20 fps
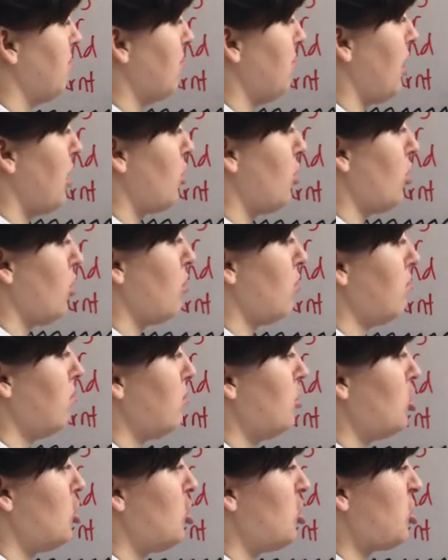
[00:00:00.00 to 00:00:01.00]
I don't
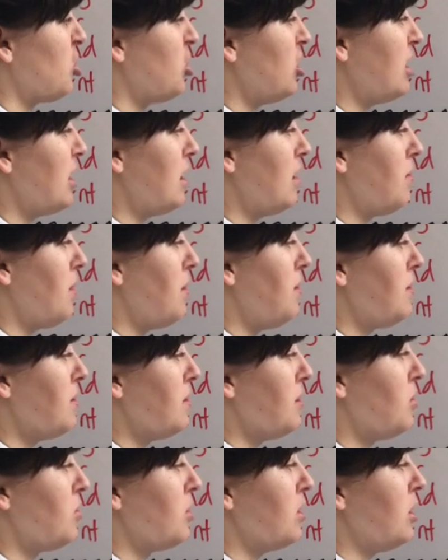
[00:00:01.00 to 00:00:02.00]
know, dirty. Maybe
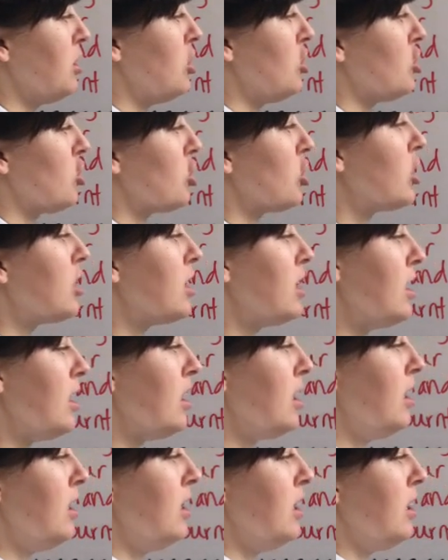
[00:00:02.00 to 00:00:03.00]
something's really dirty.
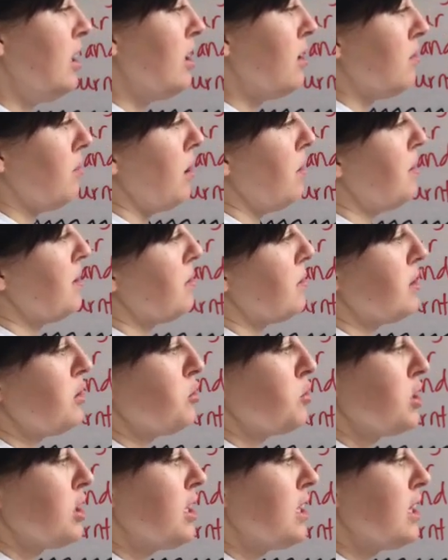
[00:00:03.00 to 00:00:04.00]
Maybe something's
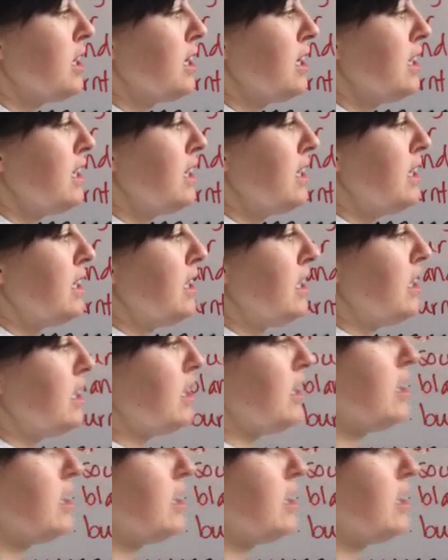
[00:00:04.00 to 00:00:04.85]
really clean.